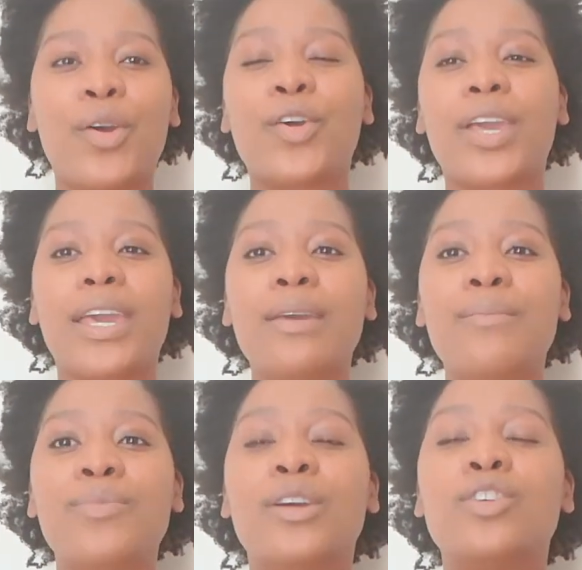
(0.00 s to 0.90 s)
Okay,
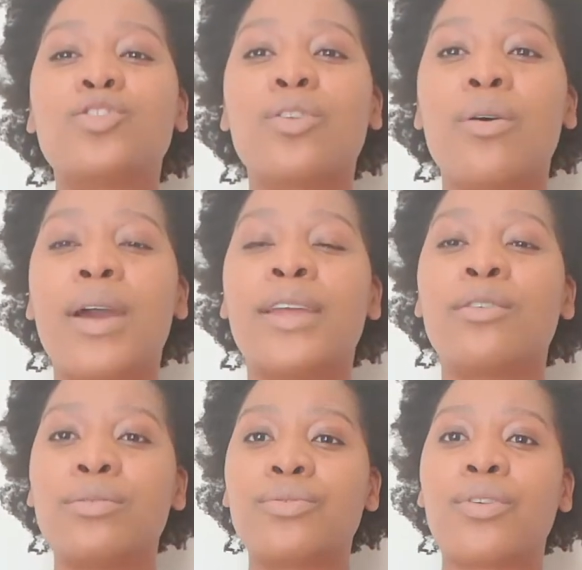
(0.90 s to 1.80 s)
so
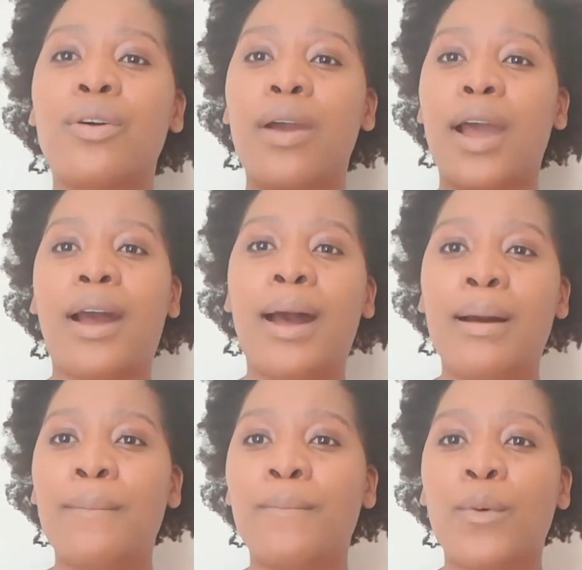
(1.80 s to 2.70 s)
and also
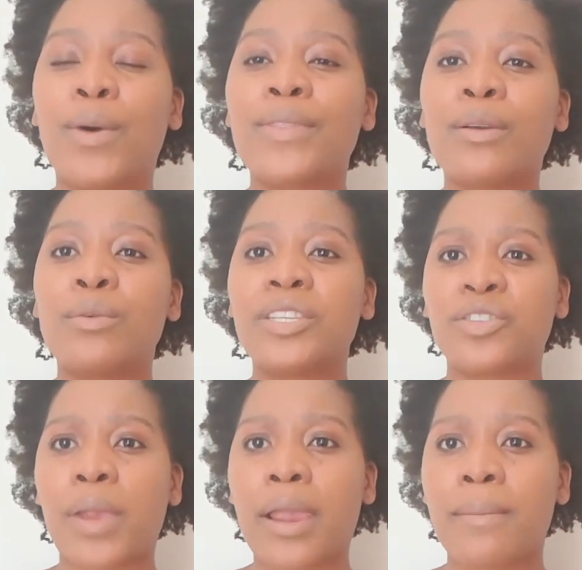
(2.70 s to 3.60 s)
one thing which
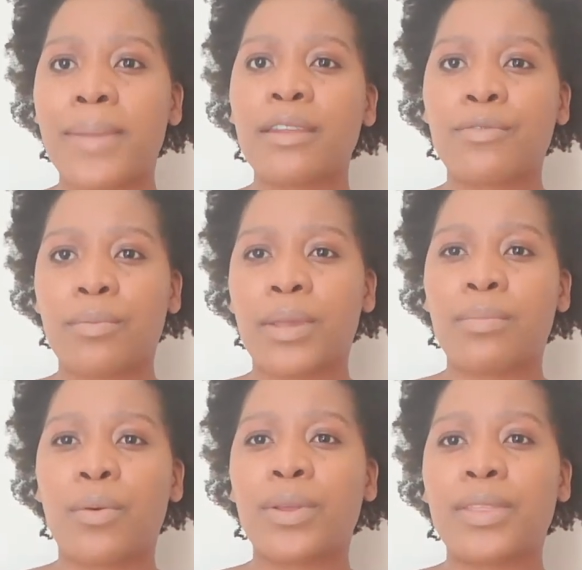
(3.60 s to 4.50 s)
is recommended for
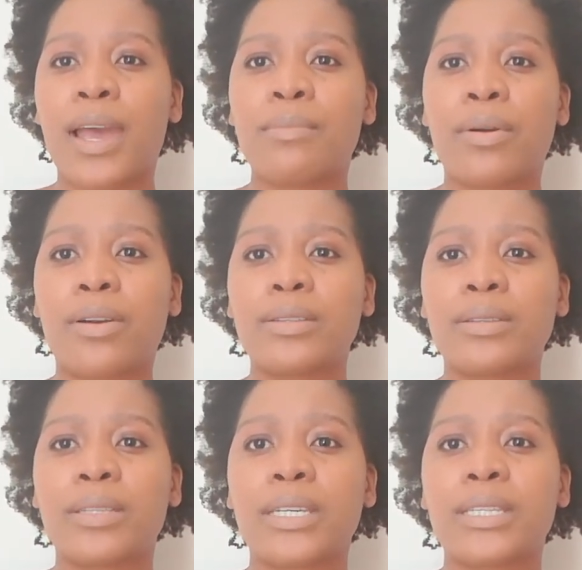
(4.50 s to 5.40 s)
people with high
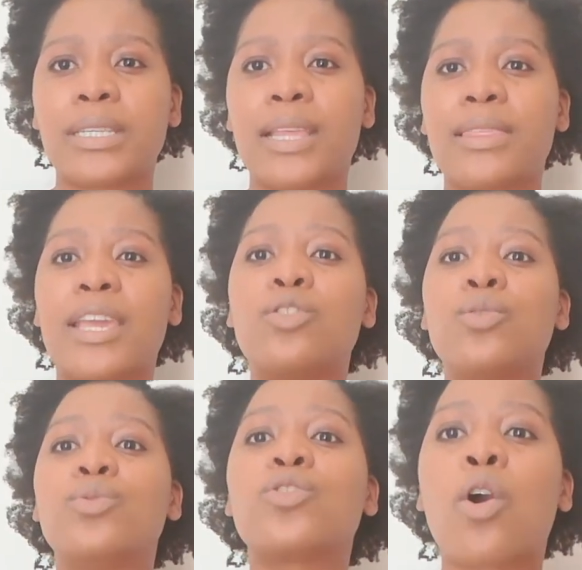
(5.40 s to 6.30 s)
porosity is that they
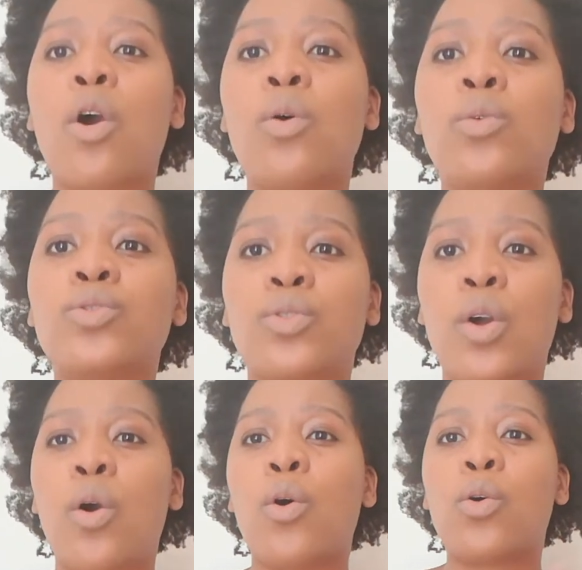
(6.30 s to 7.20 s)
use cold
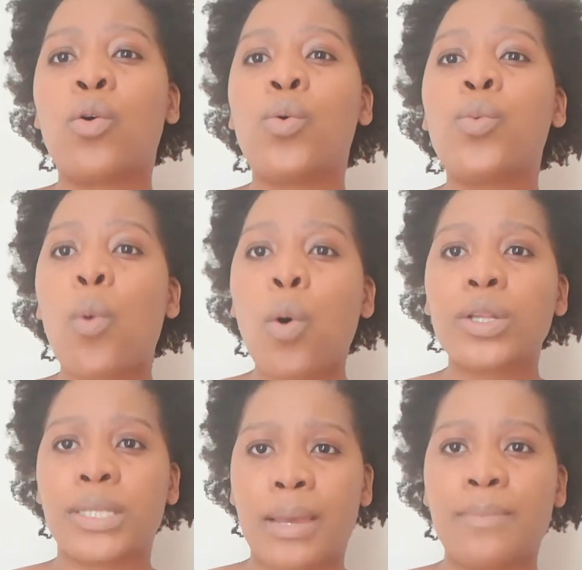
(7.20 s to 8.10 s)
or cool
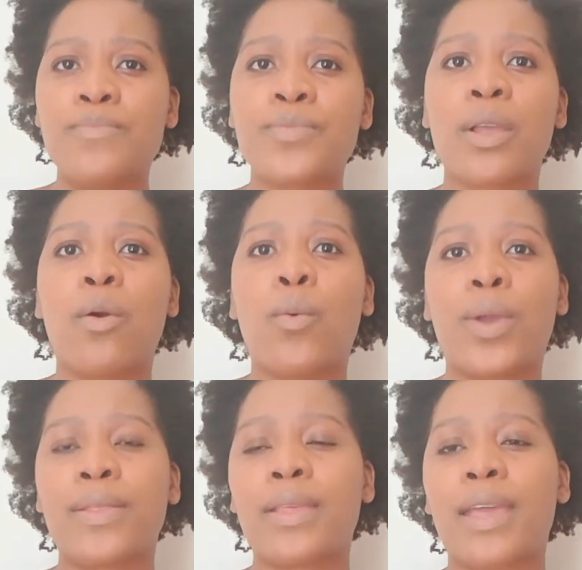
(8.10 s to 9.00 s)
water
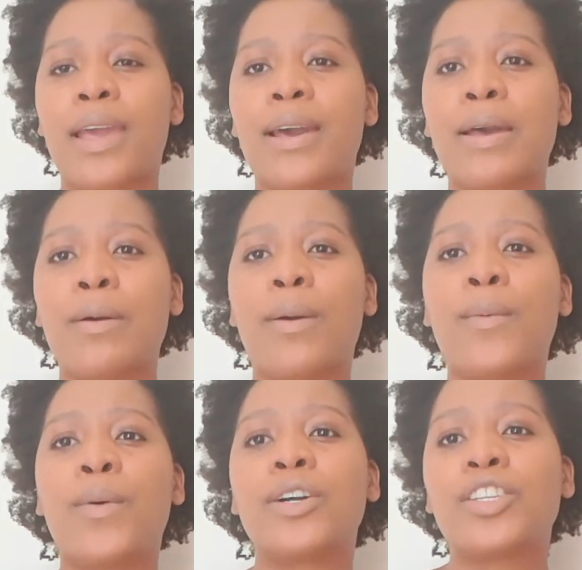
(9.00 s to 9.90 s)
when they are
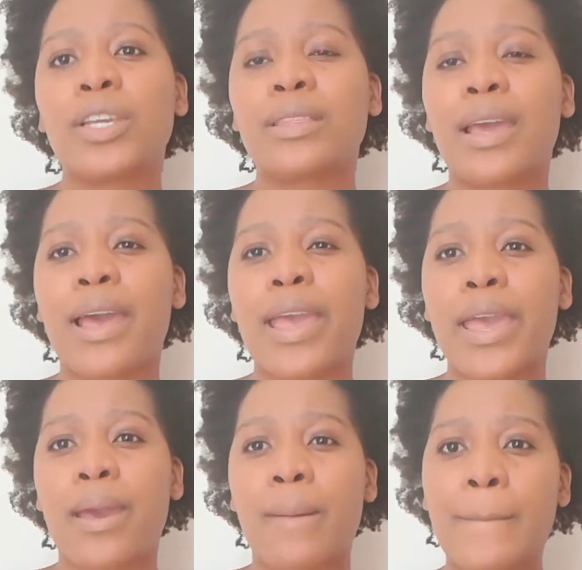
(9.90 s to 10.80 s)
washing their
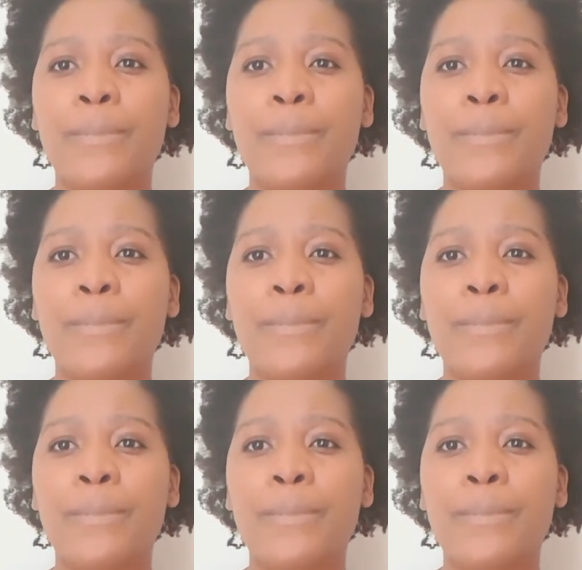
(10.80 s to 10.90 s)
hair.